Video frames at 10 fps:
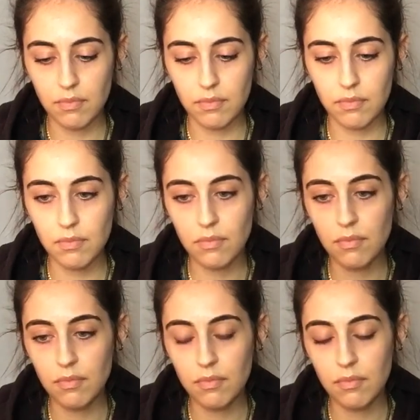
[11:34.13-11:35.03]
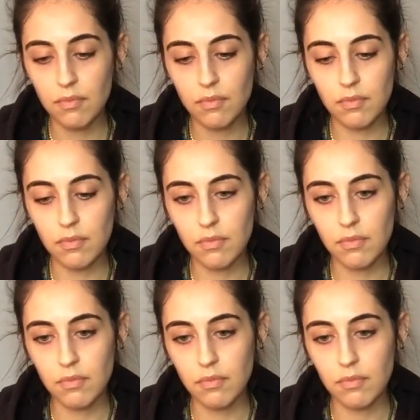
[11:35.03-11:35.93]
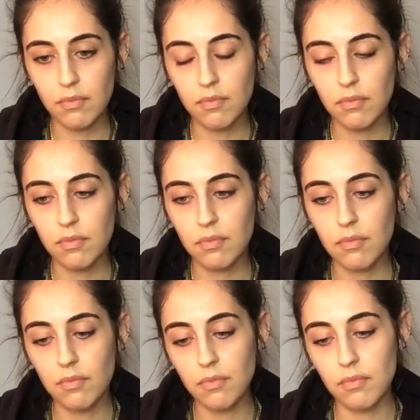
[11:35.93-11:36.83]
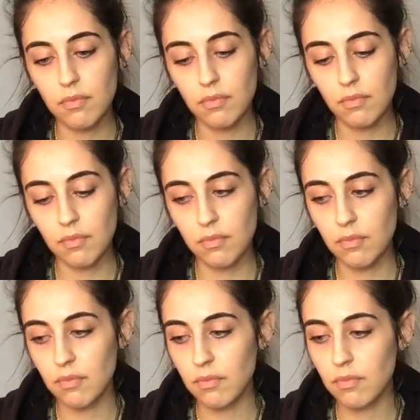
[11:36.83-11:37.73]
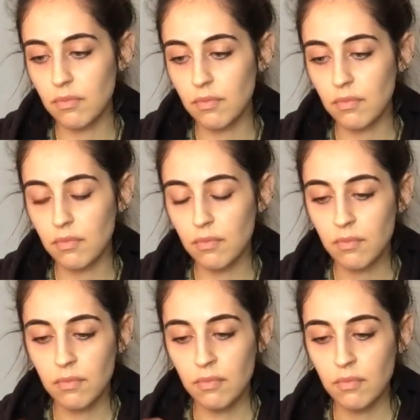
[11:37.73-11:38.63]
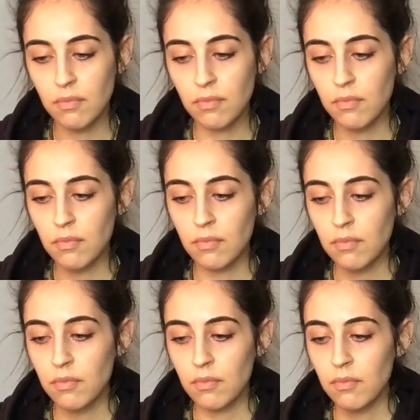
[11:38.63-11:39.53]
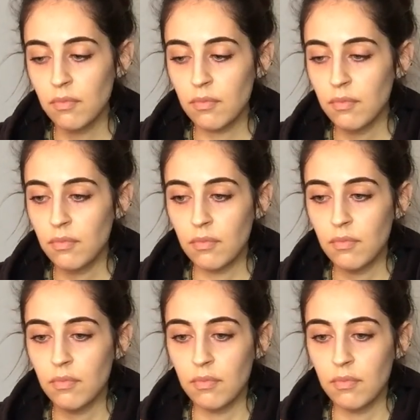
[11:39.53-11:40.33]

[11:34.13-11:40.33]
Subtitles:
(no one is talking)